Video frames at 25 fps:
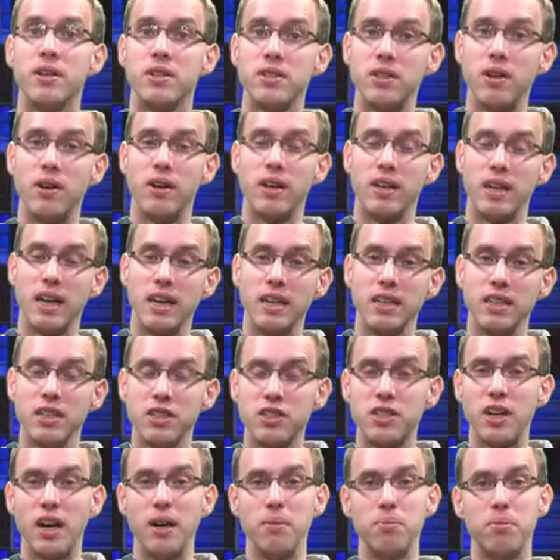So again,
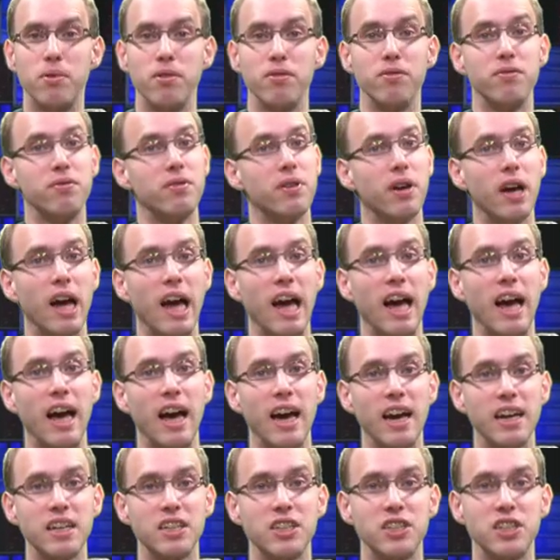this type of uh,
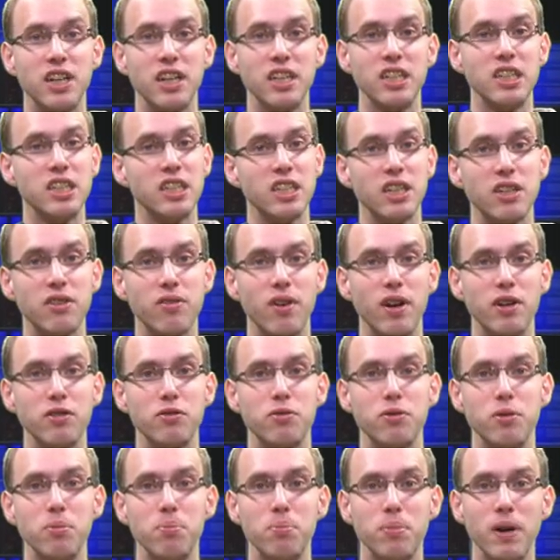exercises requires
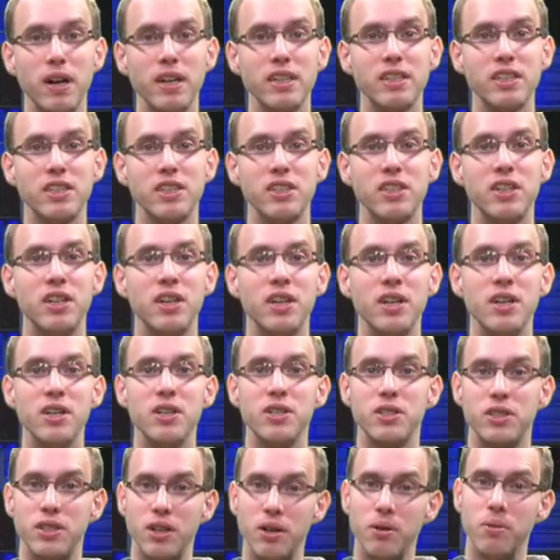from practice.
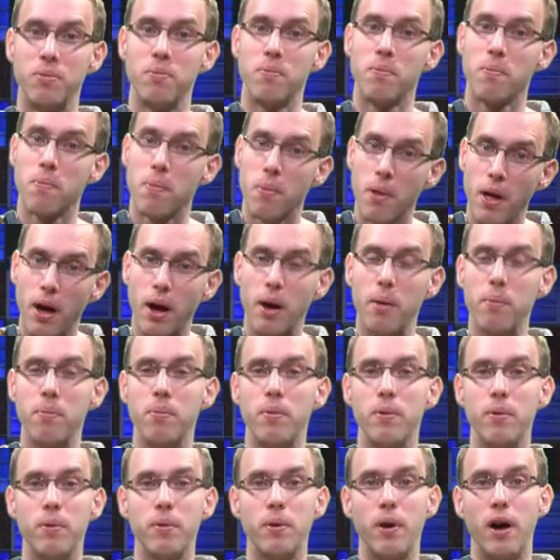So uh,
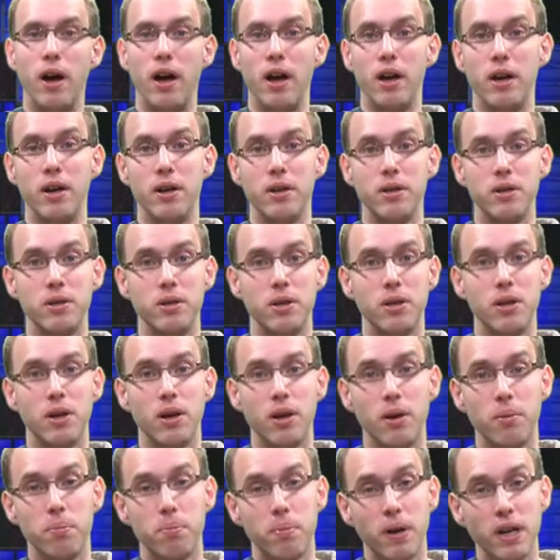uh,
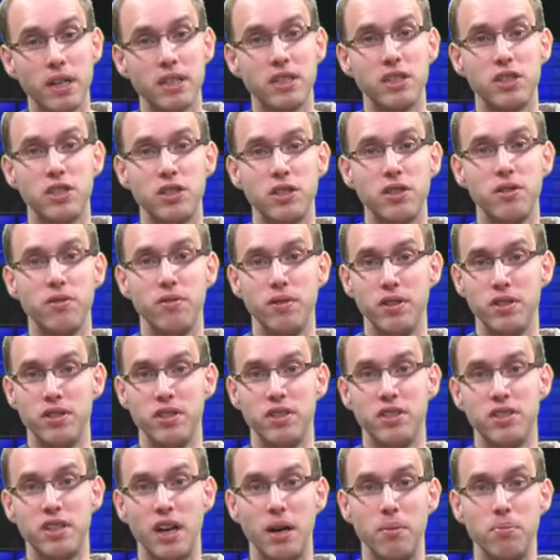practice with
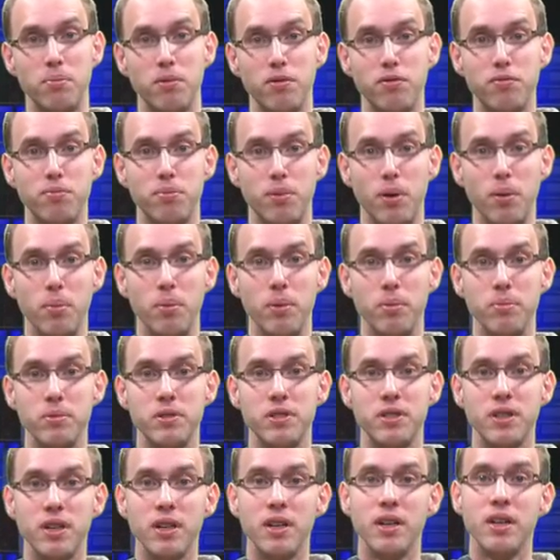this type of
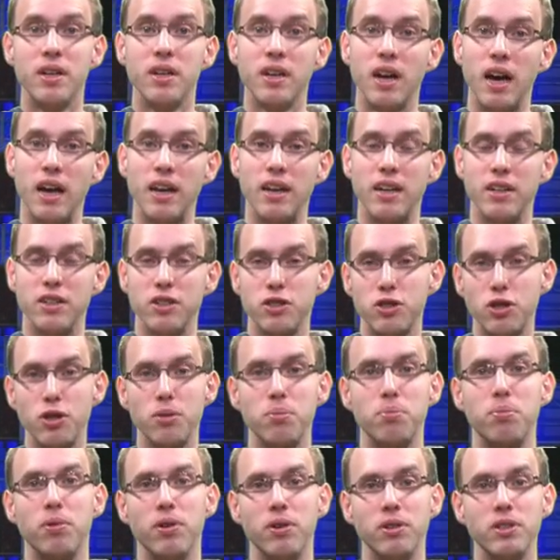problems and at a
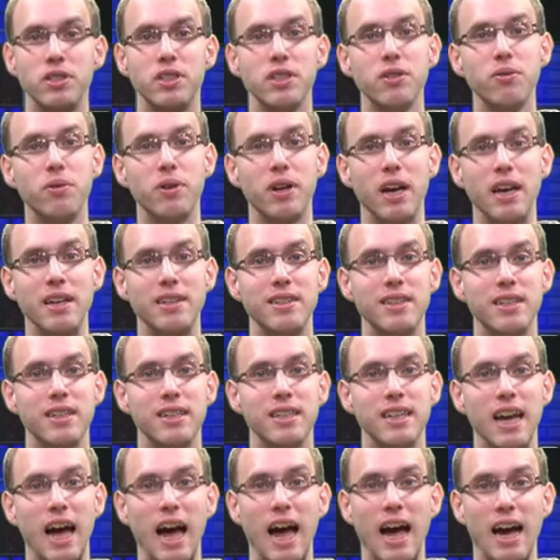certain point you will get
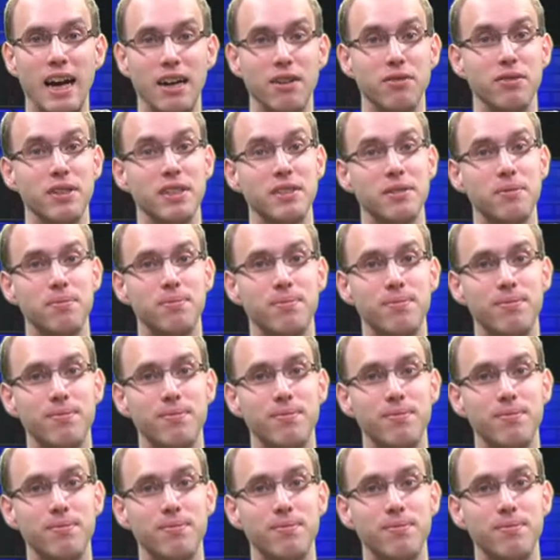the hang of it.